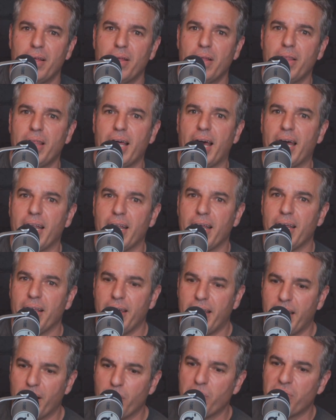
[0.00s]
that
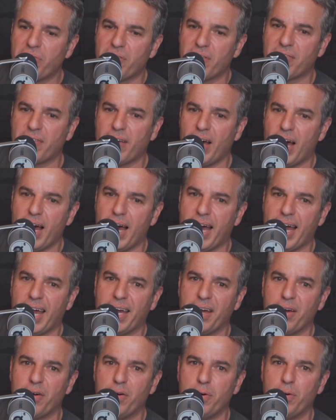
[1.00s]
here was this
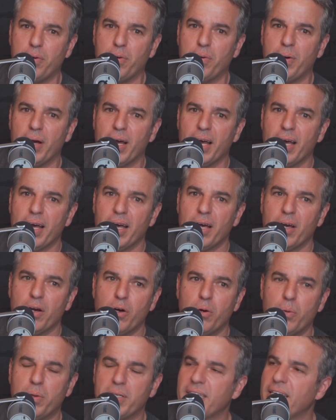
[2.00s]
guy who
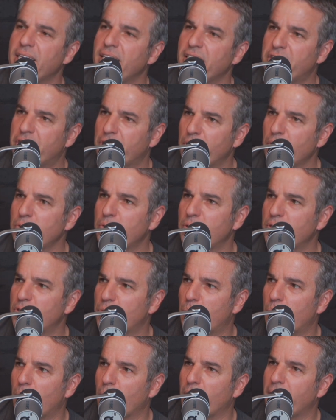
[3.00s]
who was in a
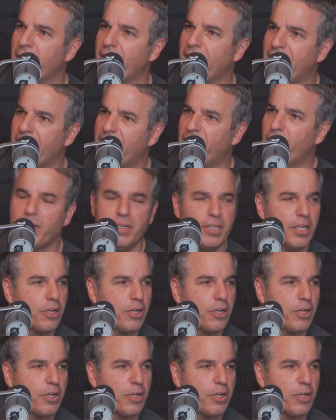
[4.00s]
children's ward and hearing the